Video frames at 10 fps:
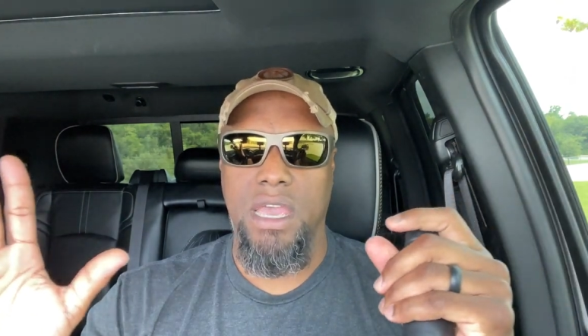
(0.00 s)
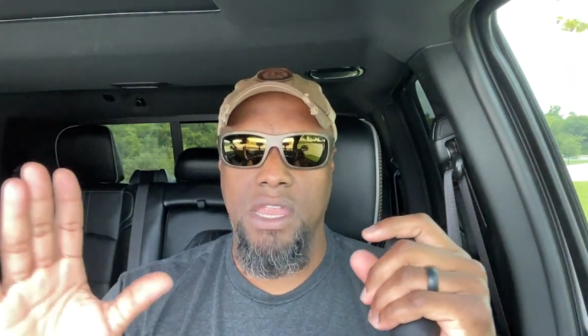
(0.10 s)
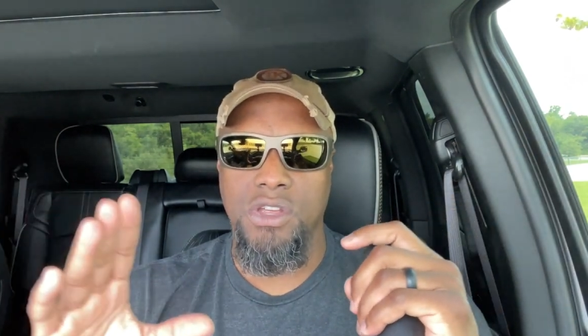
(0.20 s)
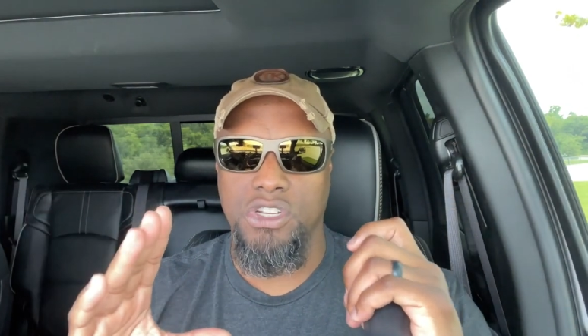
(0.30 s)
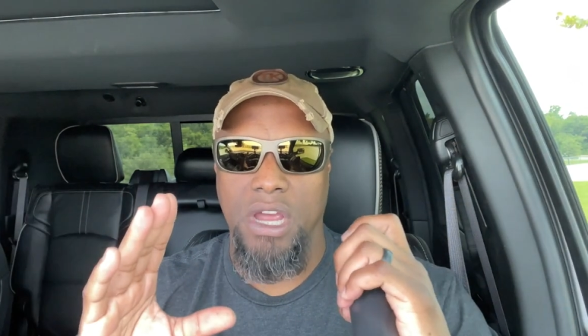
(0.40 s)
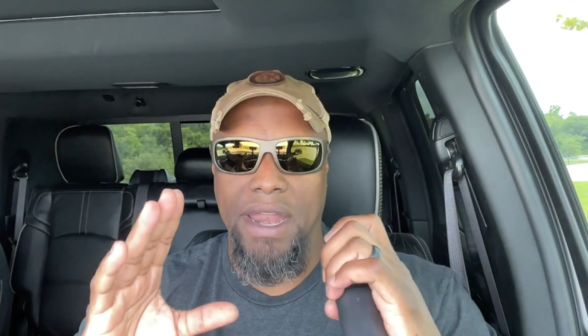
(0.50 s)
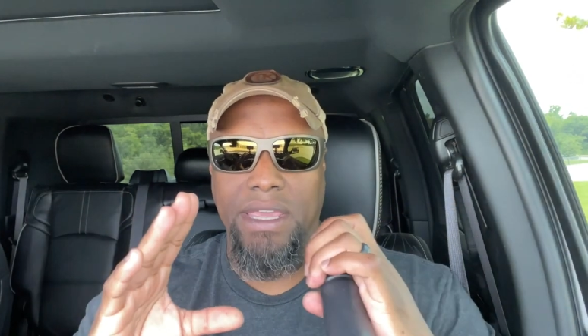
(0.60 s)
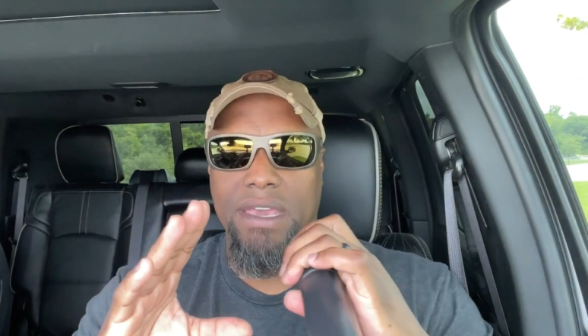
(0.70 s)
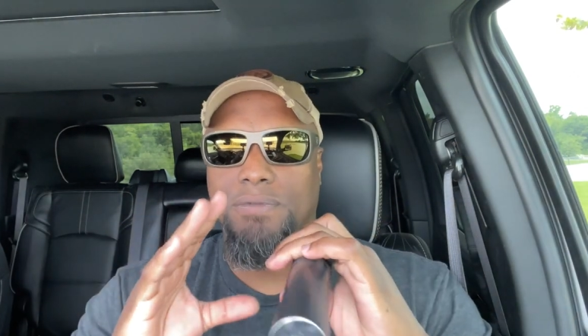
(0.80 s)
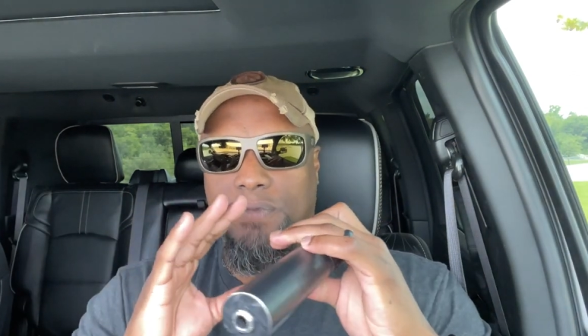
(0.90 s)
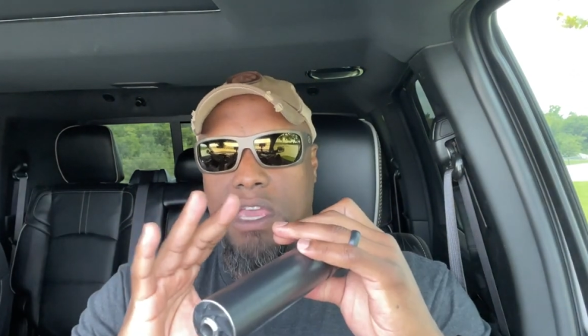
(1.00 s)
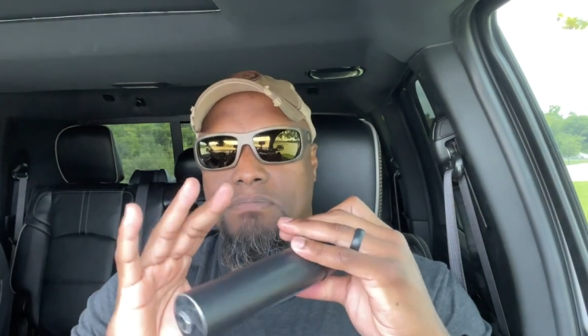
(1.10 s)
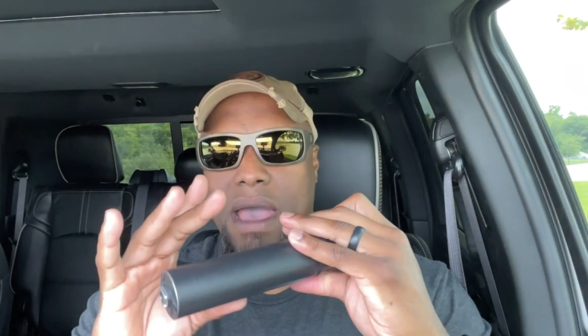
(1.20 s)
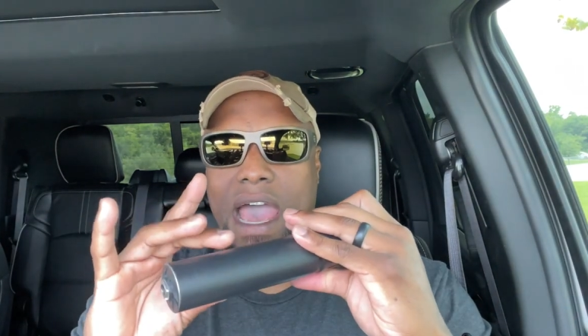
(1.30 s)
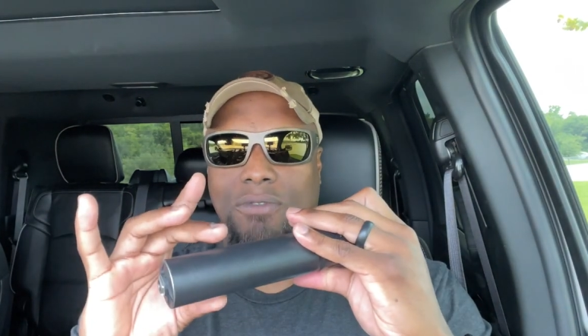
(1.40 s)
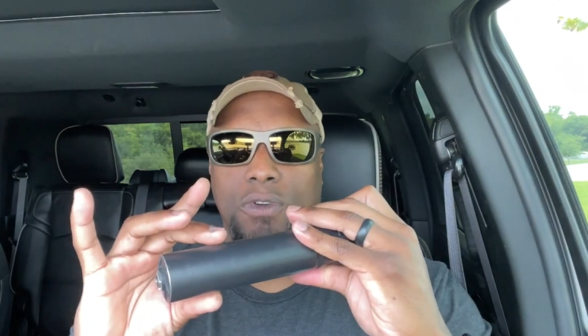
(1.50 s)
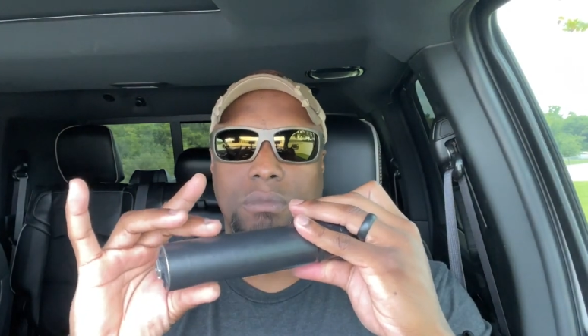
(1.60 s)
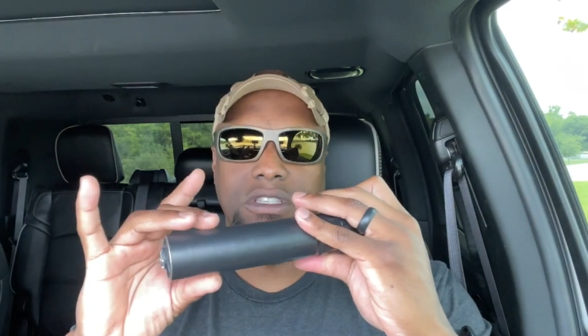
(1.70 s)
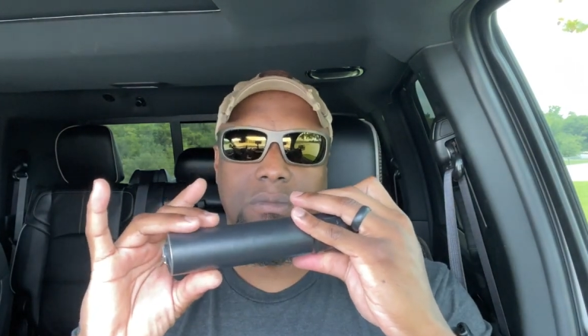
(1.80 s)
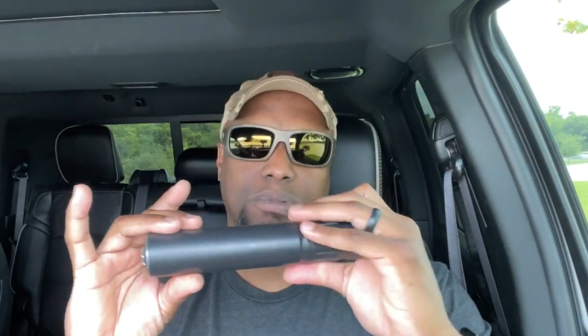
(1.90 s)
and you're trying to get feedback
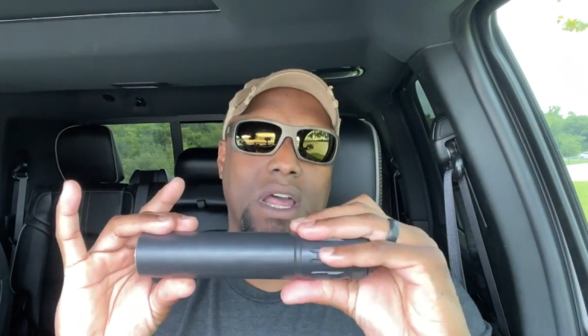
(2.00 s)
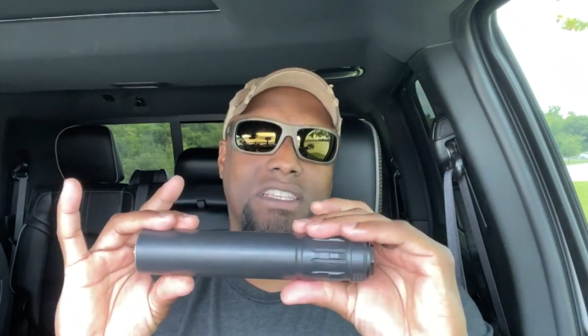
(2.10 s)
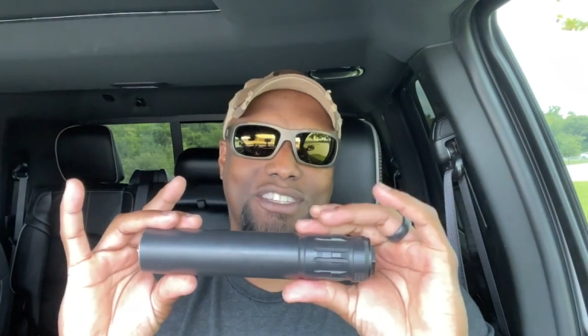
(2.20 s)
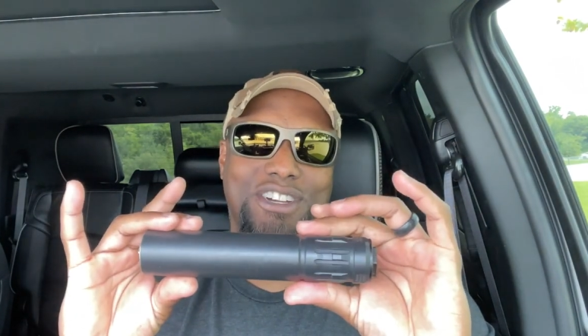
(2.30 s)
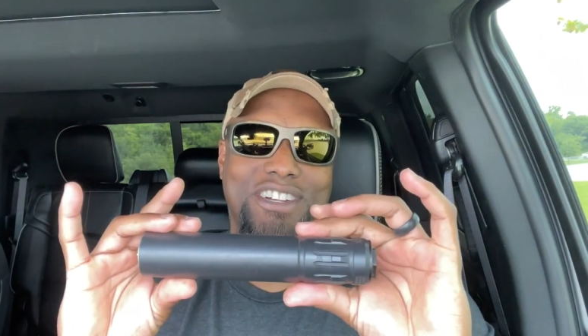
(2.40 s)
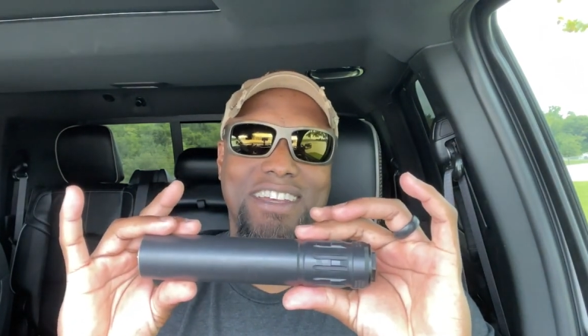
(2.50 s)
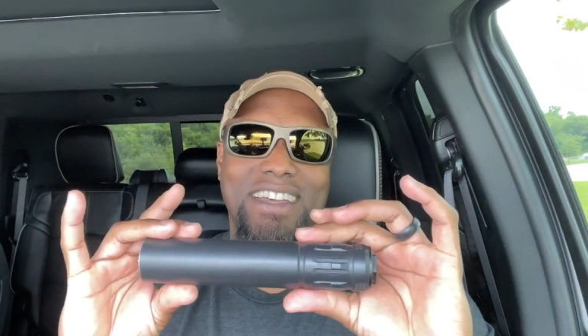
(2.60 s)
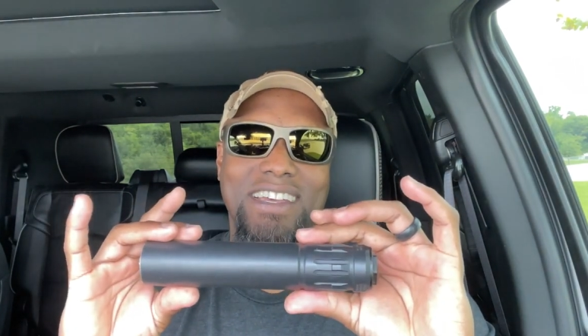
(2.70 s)
from a suppressor,